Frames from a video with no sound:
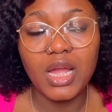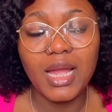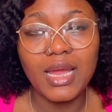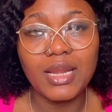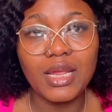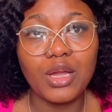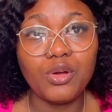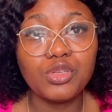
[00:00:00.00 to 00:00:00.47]

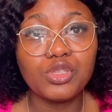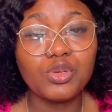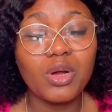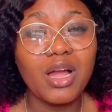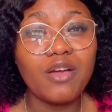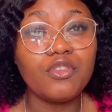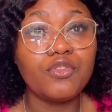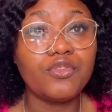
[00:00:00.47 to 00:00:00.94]
and I also
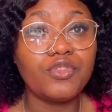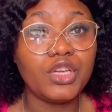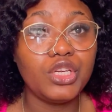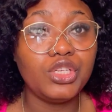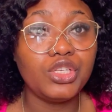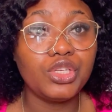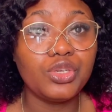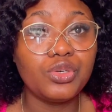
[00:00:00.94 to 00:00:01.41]
have a
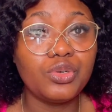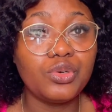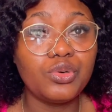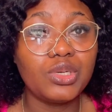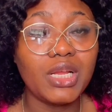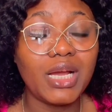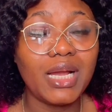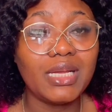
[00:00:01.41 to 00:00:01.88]

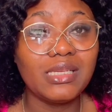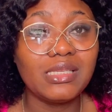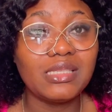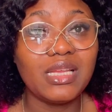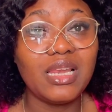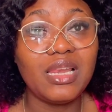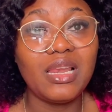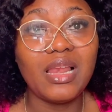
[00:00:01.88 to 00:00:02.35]
video that is
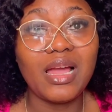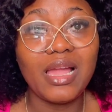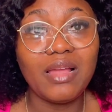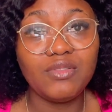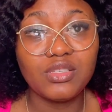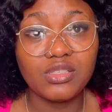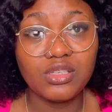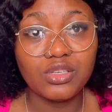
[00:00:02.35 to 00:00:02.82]
a
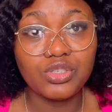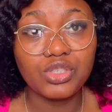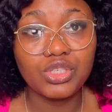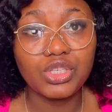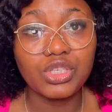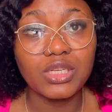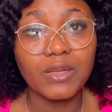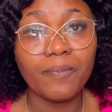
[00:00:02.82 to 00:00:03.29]
live
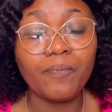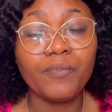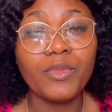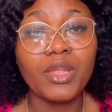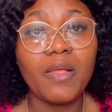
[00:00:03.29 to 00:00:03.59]
session